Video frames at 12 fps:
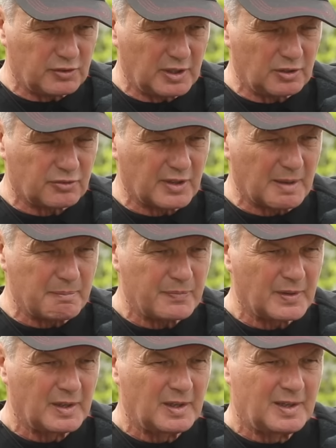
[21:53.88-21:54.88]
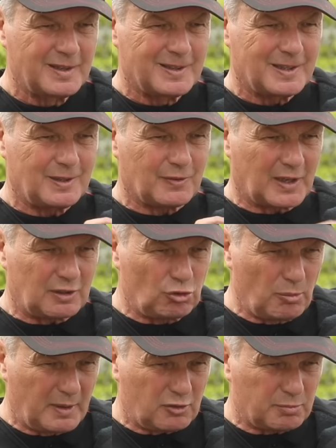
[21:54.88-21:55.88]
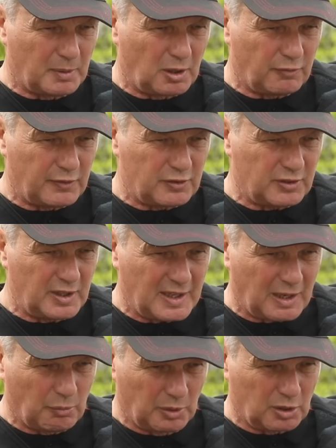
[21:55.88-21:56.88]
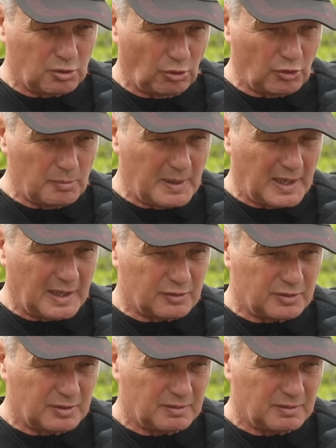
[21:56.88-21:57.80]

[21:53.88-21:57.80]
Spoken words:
eats them. If I get too many small fish in, I will cut them out.